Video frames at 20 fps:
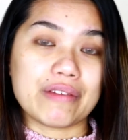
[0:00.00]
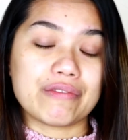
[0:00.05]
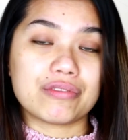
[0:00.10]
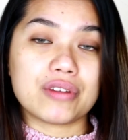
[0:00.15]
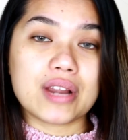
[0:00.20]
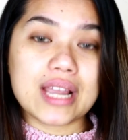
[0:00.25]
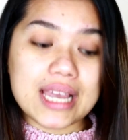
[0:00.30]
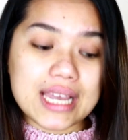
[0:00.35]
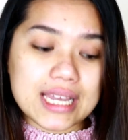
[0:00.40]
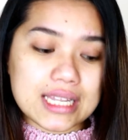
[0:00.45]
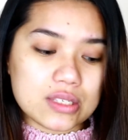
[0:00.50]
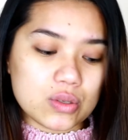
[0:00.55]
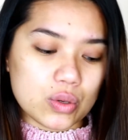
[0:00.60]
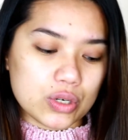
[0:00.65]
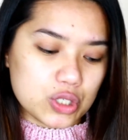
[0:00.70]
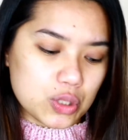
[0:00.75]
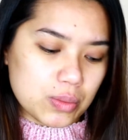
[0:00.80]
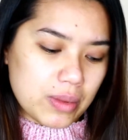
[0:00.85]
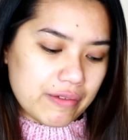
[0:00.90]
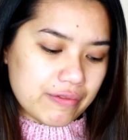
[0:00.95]
friends or
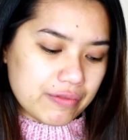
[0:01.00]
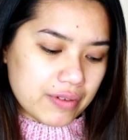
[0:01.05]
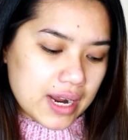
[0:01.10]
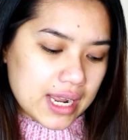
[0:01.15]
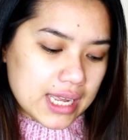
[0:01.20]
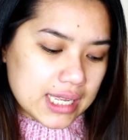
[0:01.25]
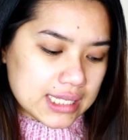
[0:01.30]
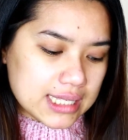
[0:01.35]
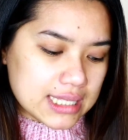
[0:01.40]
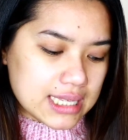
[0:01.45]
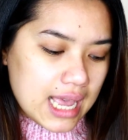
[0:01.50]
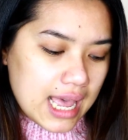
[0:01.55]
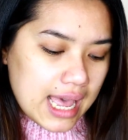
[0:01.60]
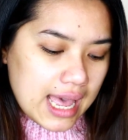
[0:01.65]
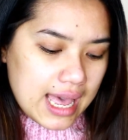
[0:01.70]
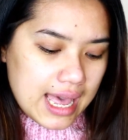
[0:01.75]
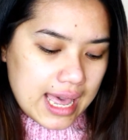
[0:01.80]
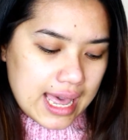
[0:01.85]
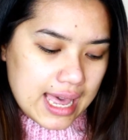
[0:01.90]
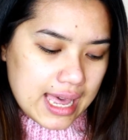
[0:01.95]
to my friends,
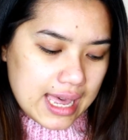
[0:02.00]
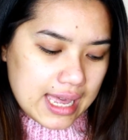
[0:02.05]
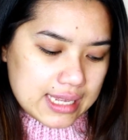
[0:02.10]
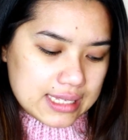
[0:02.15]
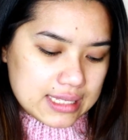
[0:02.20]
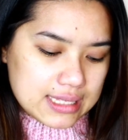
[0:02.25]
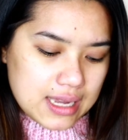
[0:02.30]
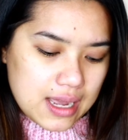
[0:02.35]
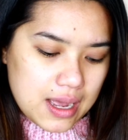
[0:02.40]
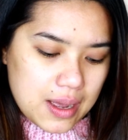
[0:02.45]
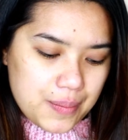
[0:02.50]
and